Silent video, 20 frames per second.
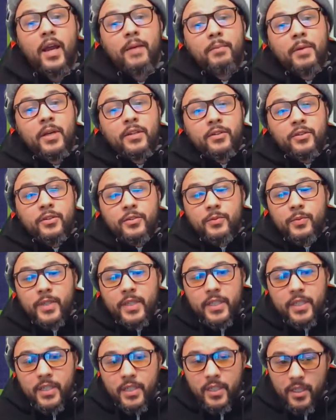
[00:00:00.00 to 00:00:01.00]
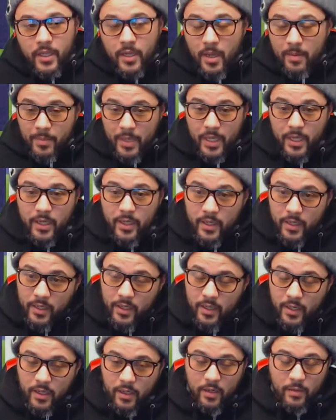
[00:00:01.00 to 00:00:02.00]
dudes, we did it. I'm in.
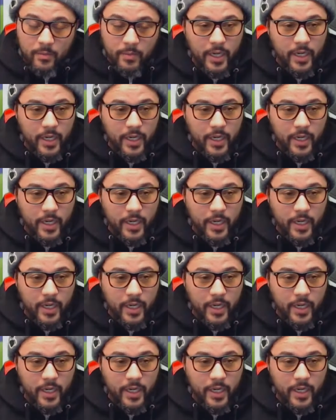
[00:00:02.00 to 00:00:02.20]
Oh my god,